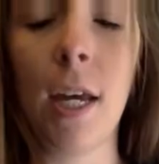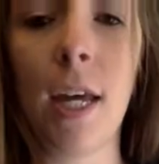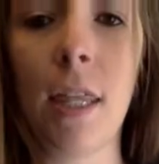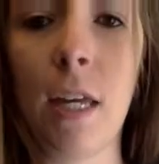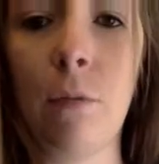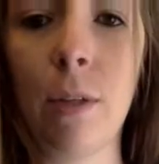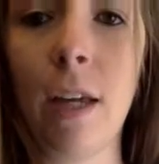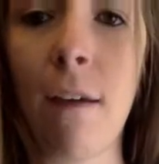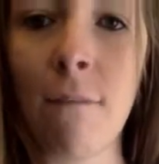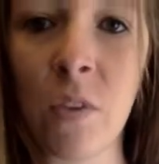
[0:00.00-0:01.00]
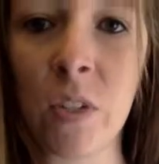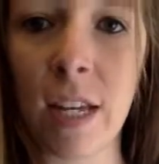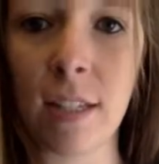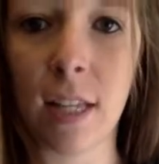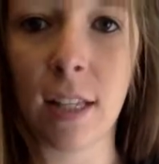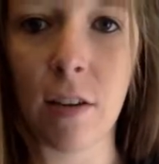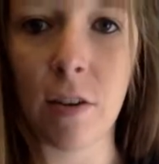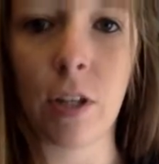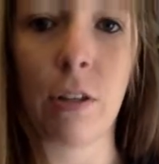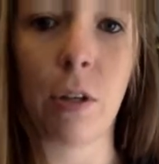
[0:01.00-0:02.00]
And then really emphasize that letter sound.